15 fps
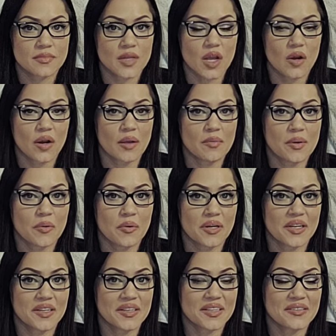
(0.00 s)
All right, but we're
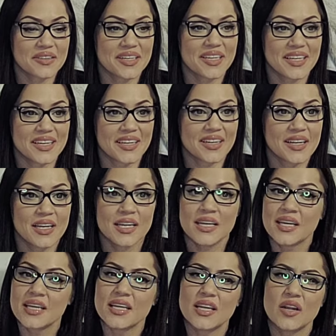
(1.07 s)
gonna leave it here.
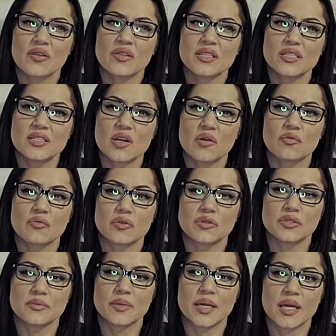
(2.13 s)
You know, this is helpful
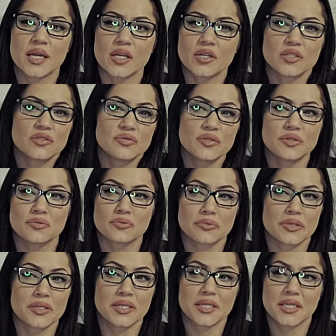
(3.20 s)
to me. Yours feels
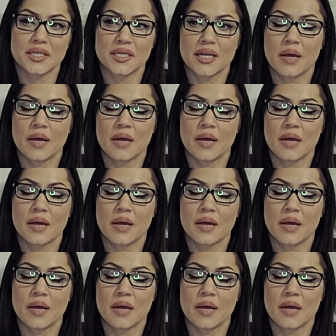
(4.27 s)
really good.